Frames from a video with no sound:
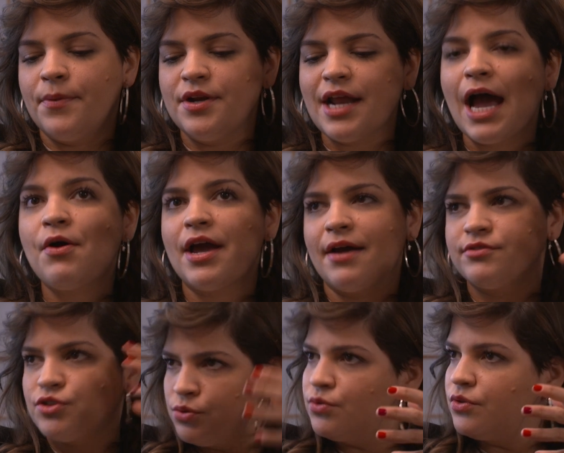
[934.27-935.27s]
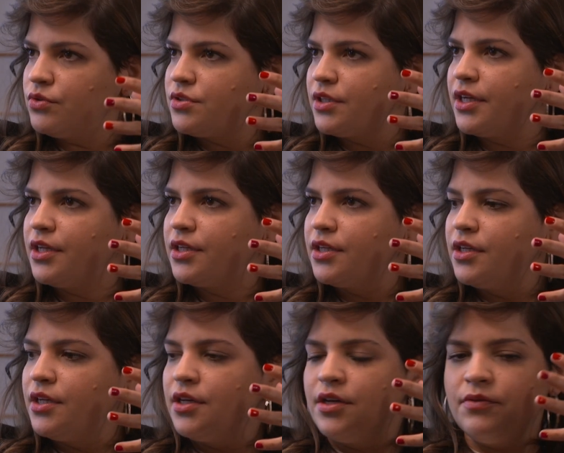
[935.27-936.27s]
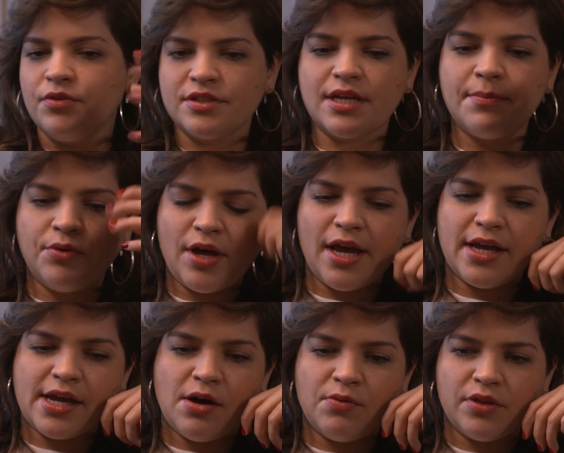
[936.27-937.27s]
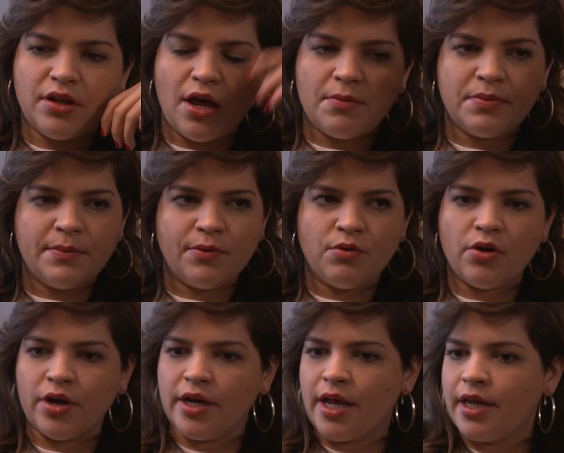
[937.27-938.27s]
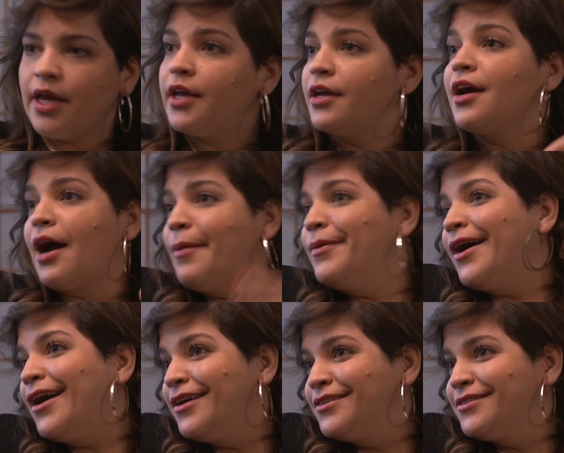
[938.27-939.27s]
But now I have tools. Like, for example, I hang out with a lot of people who are in AA. I'm not.